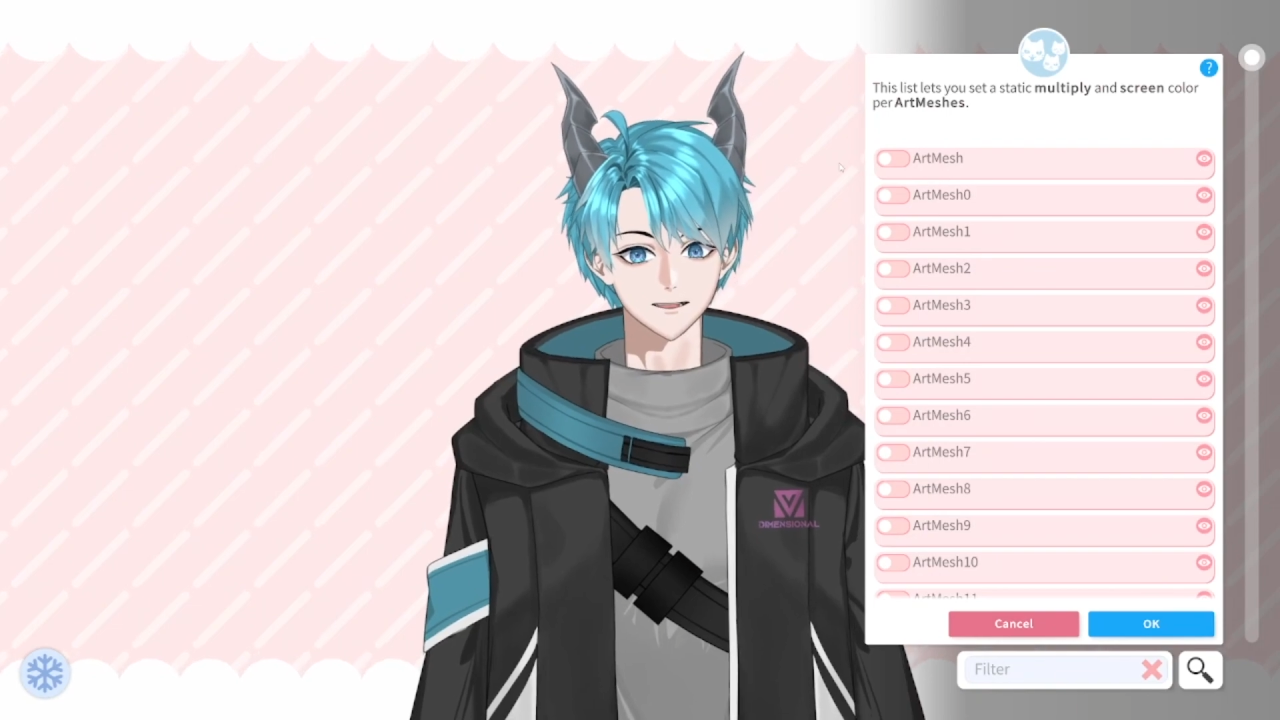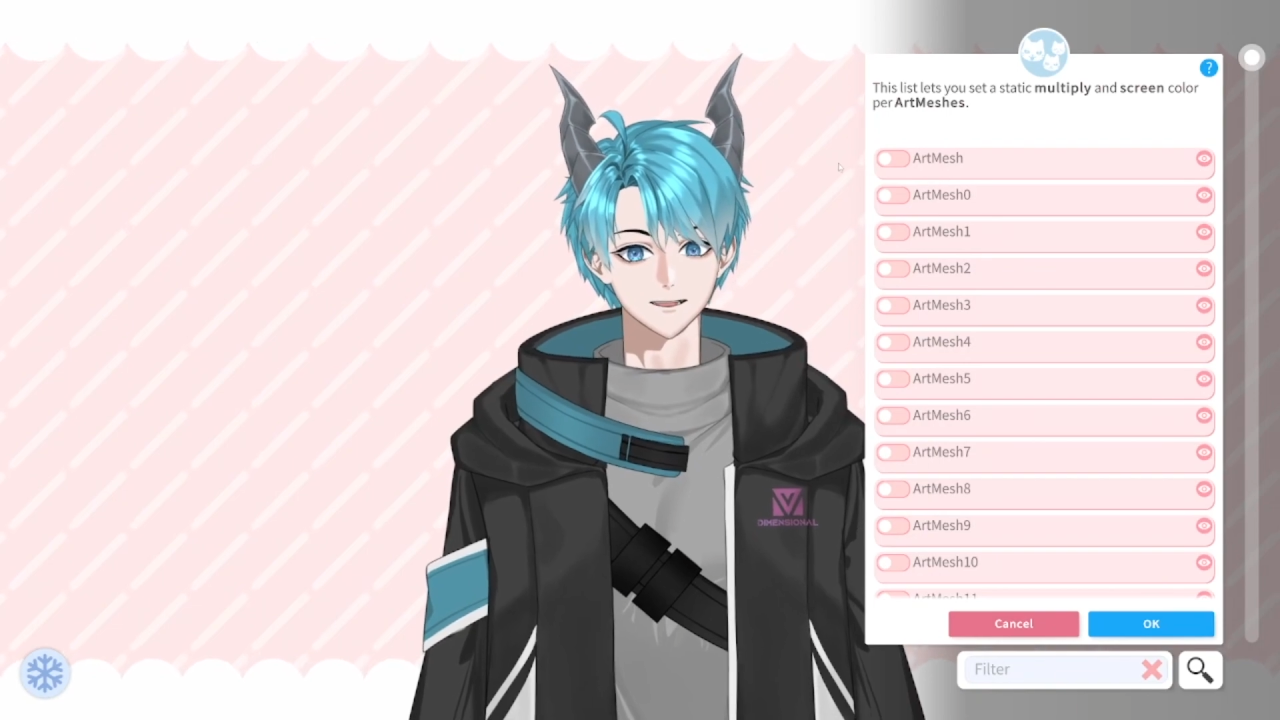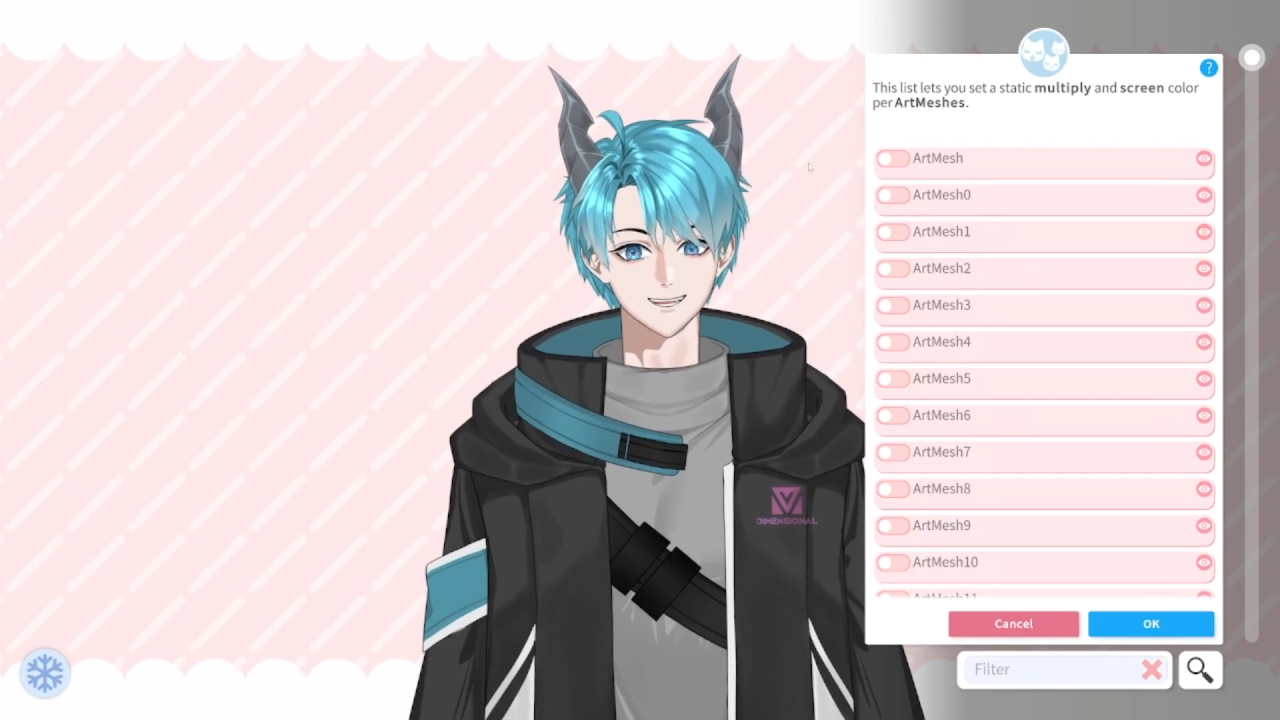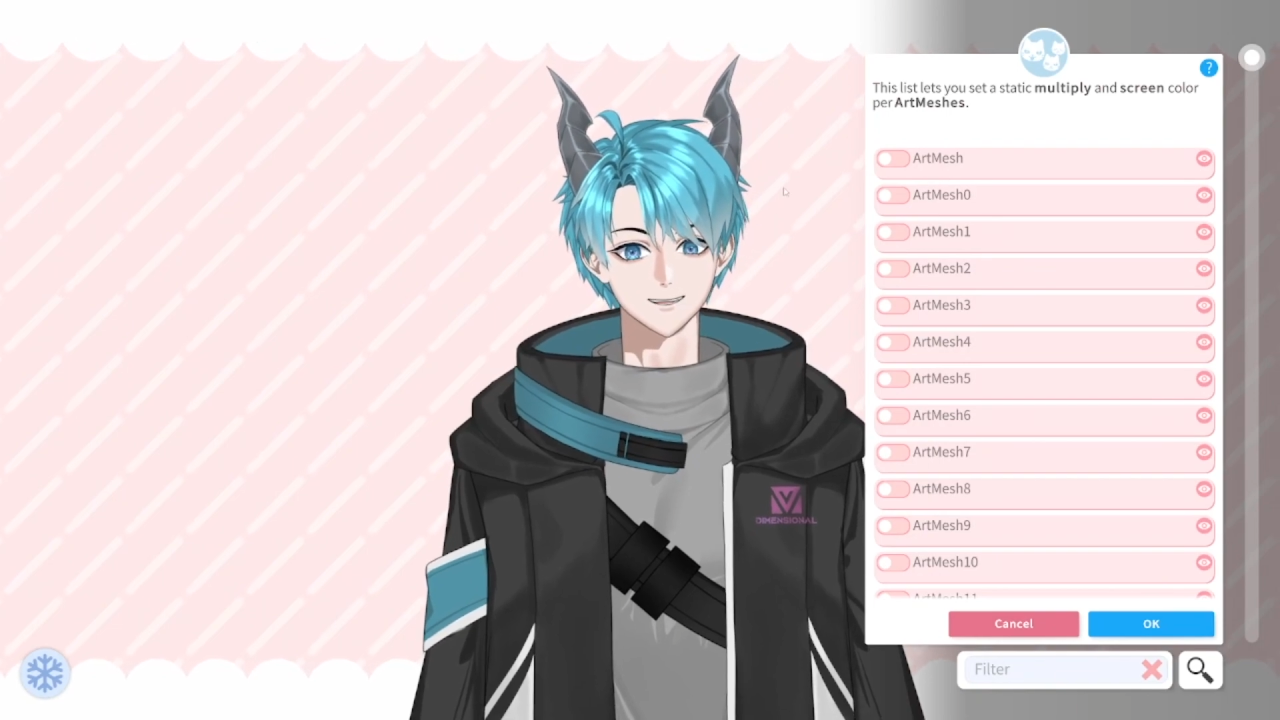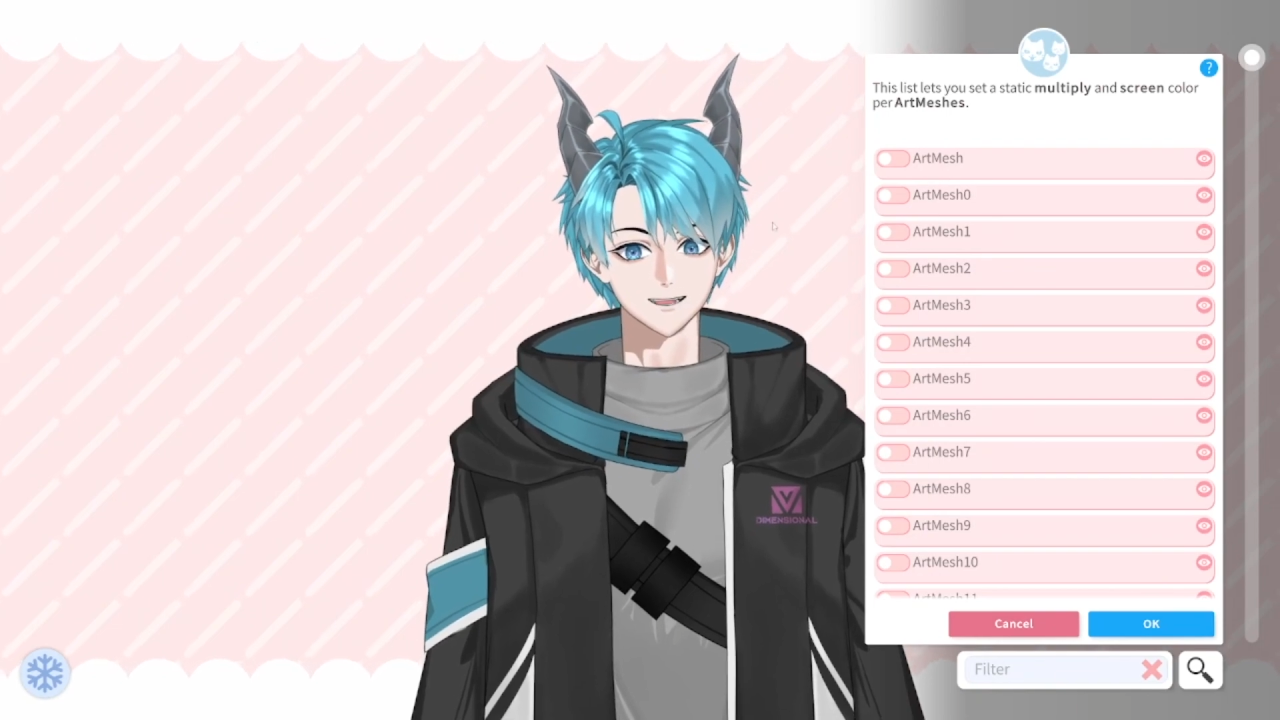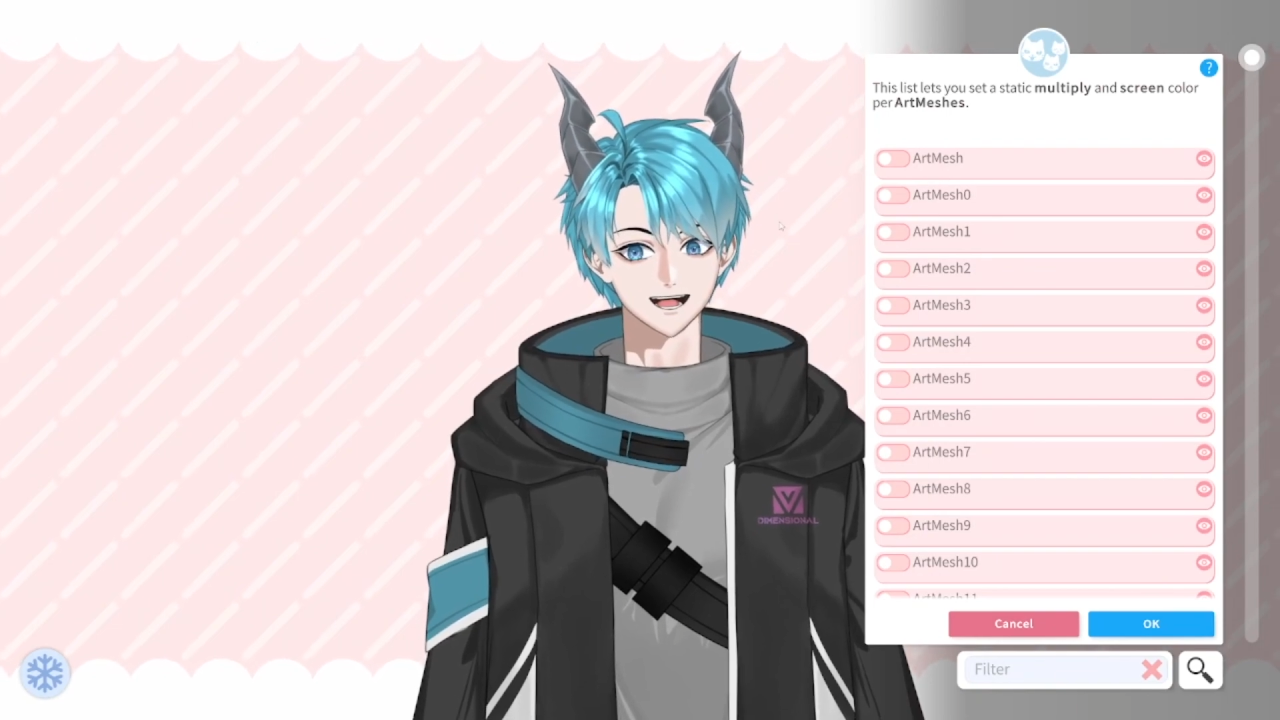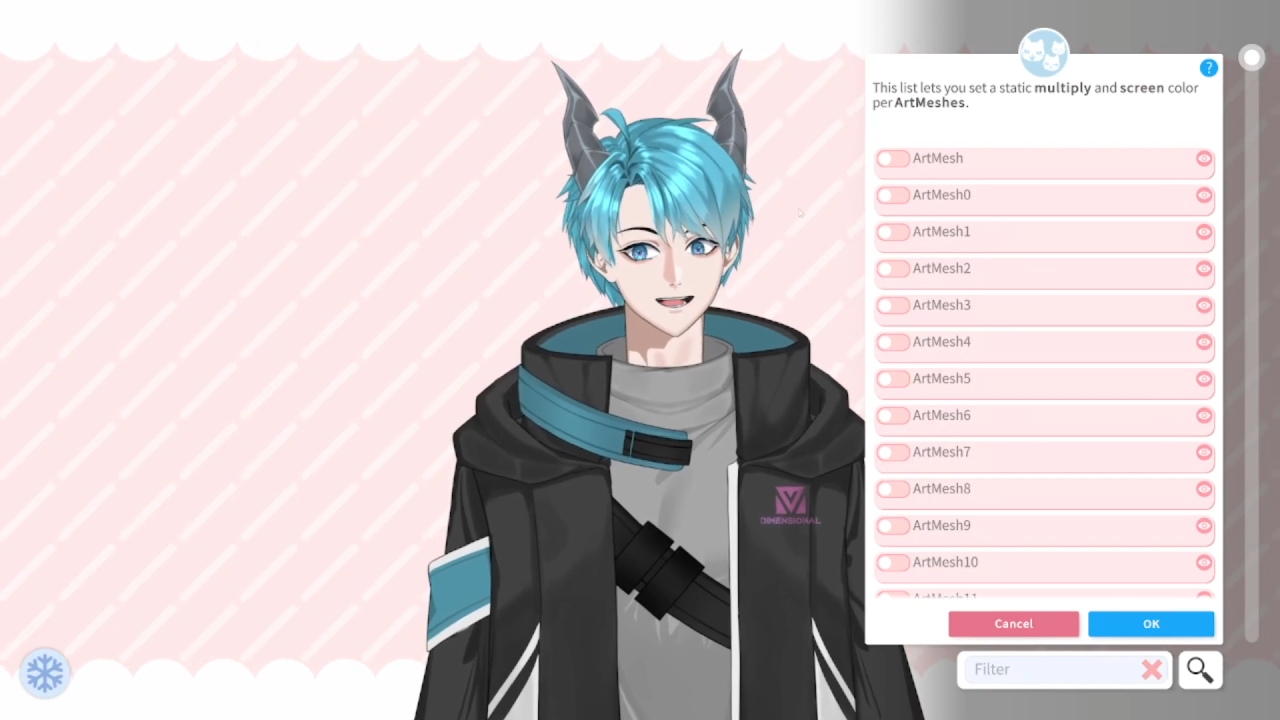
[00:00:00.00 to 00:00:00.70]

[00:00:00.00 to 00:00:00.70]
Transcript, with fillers: And in